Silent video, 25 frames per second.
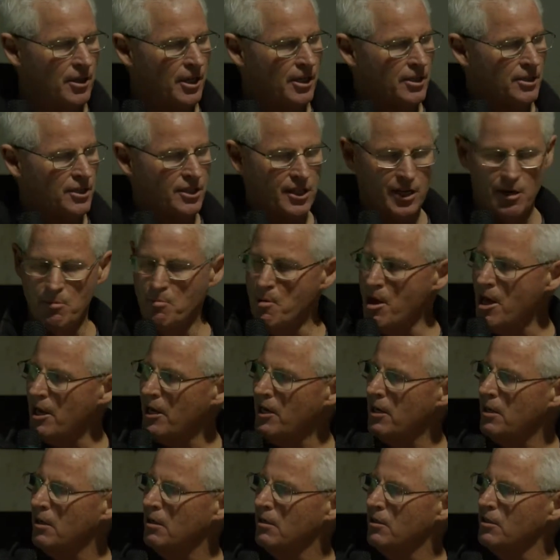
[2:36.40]

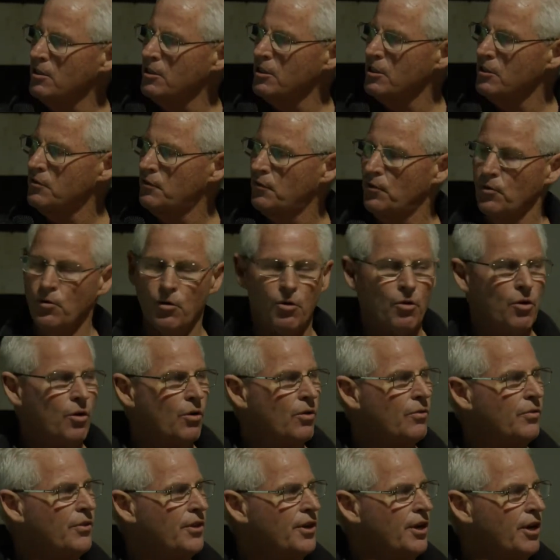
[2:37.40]
schematic. This is
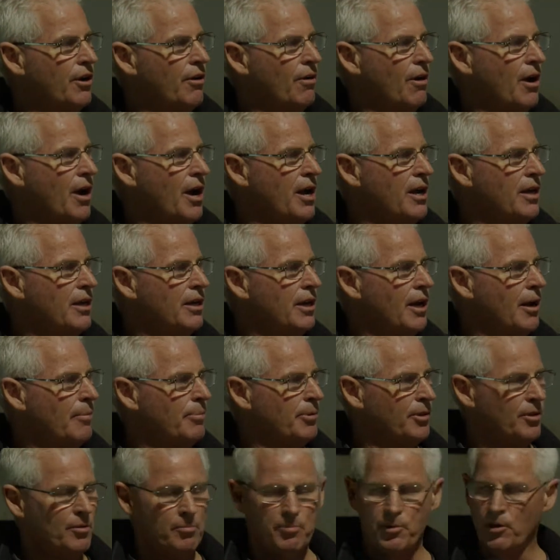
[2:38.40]
for the De Grey up
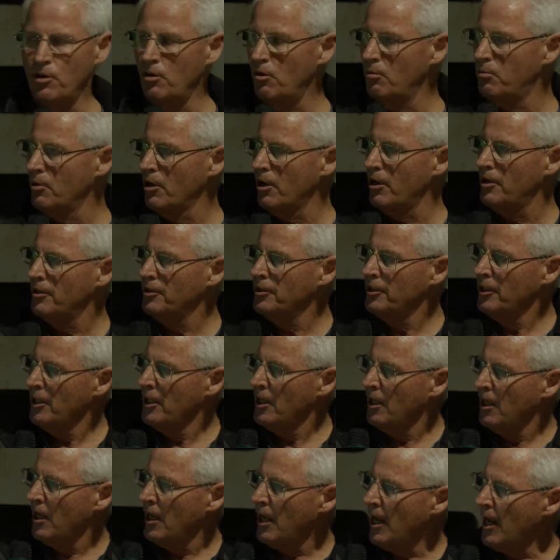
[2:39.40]
in the Pilbara.
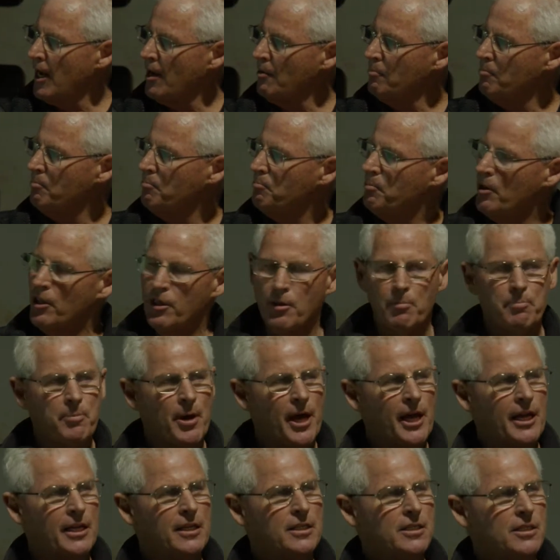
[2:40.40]
But the
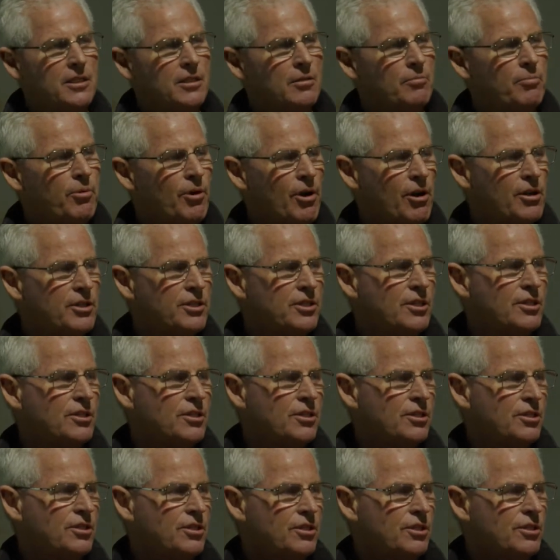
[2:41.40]
patterns and
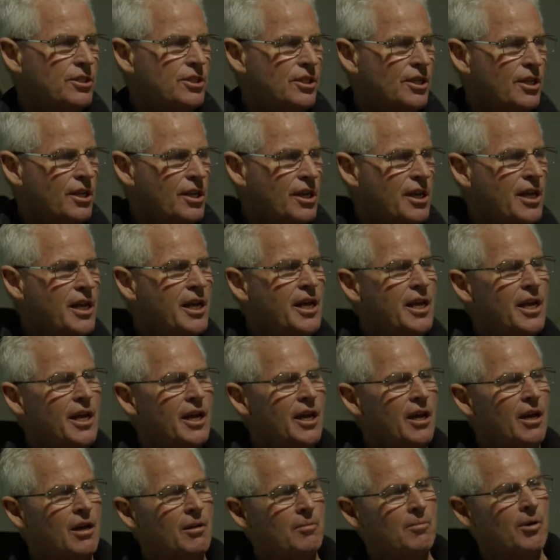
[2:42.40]
processes you see here
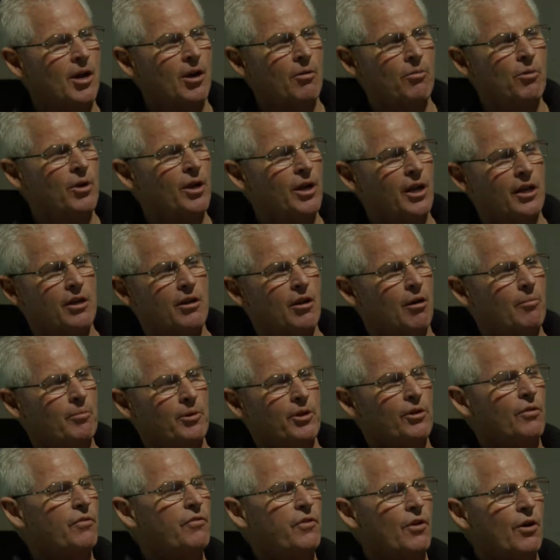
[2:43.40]
are really common.
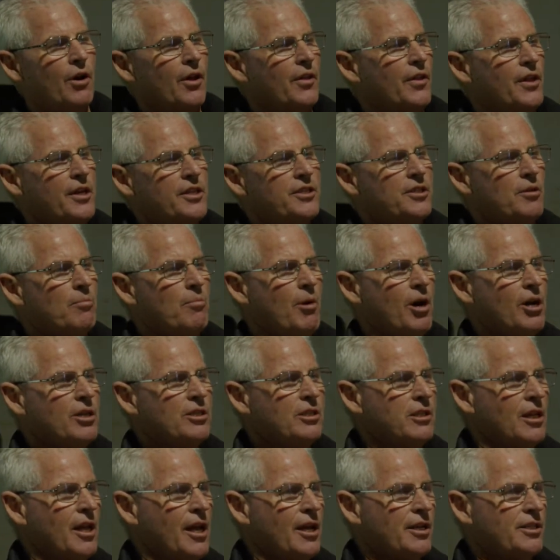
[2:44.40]
You'll find these in
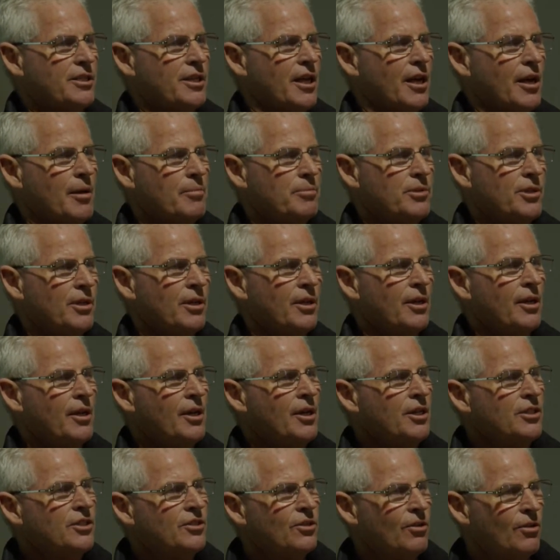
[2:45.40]
most landscapes.
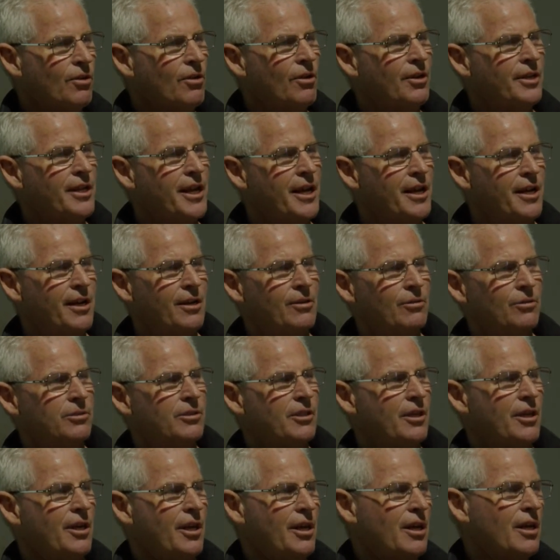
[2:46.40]
It's not identical
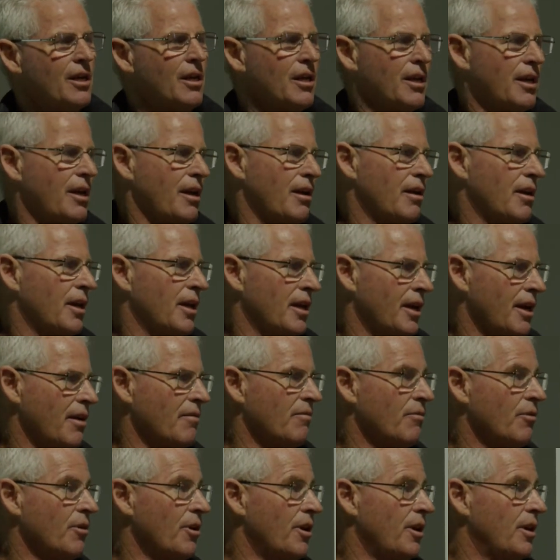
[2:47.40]
to here, and
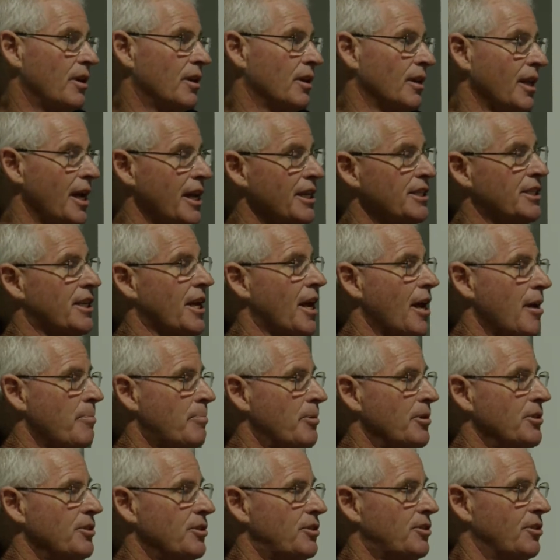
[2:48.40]
every landscape
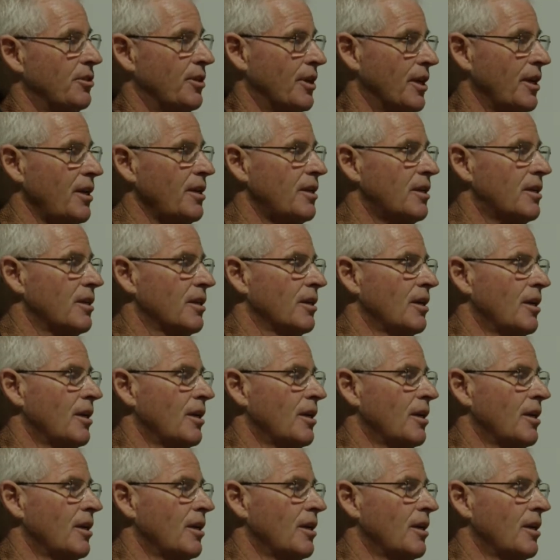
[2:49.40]
is unique,